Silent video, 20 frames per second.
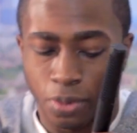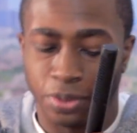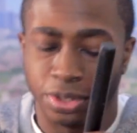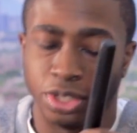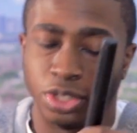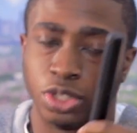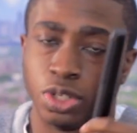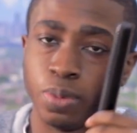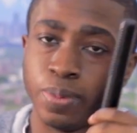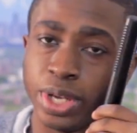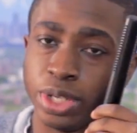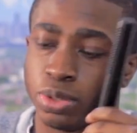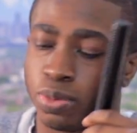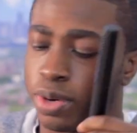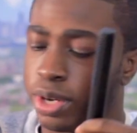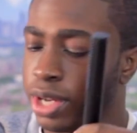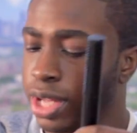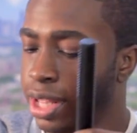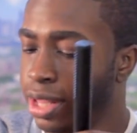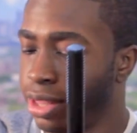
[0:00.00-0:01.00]
Zoom
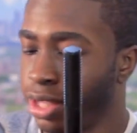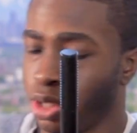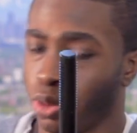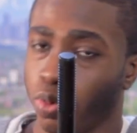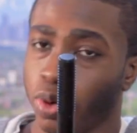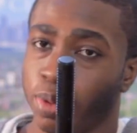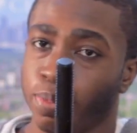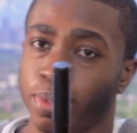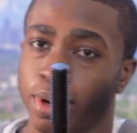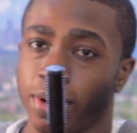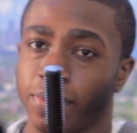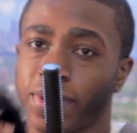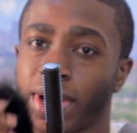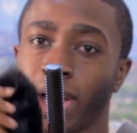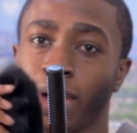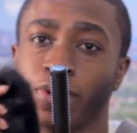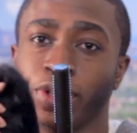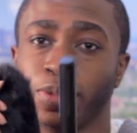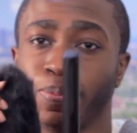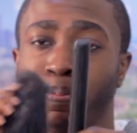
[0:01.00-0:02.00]
H1 and this wind muff.
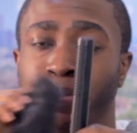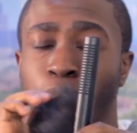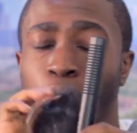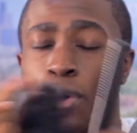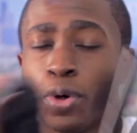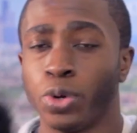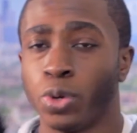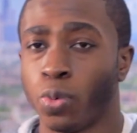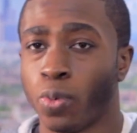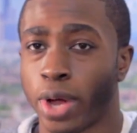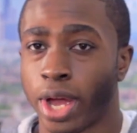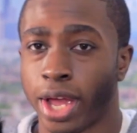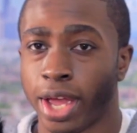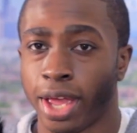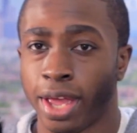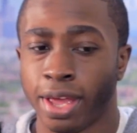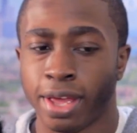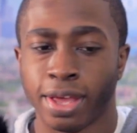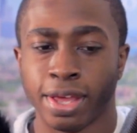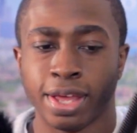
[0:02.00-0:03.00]
I was blown
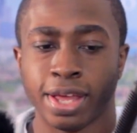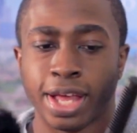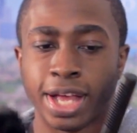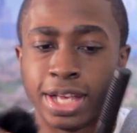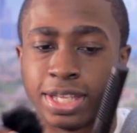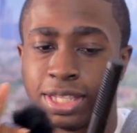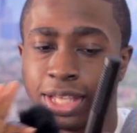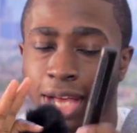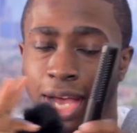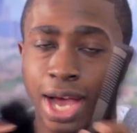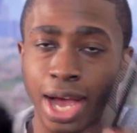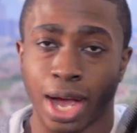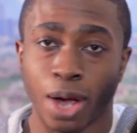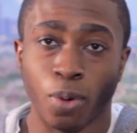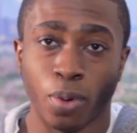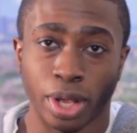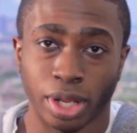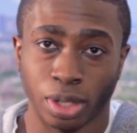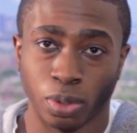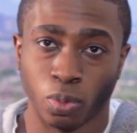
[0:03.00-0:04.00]
away as to
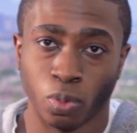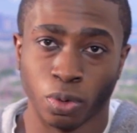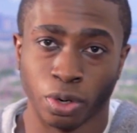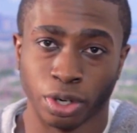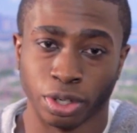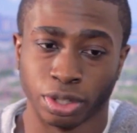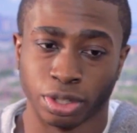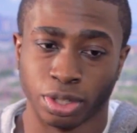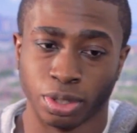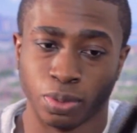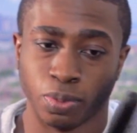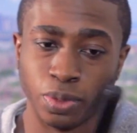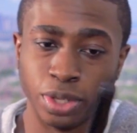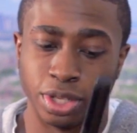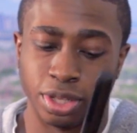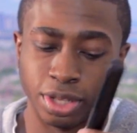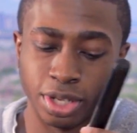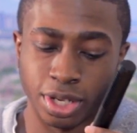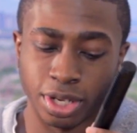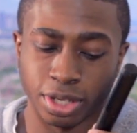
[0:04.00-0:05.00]
how well it worked
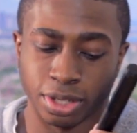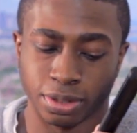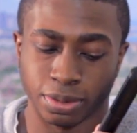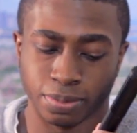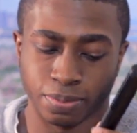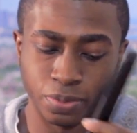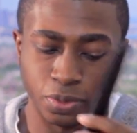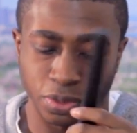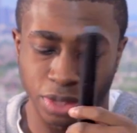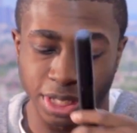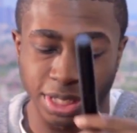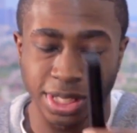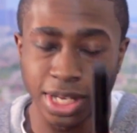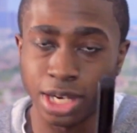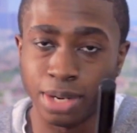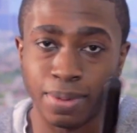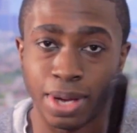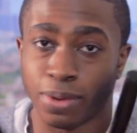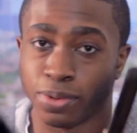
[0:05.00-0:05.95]
with the setup.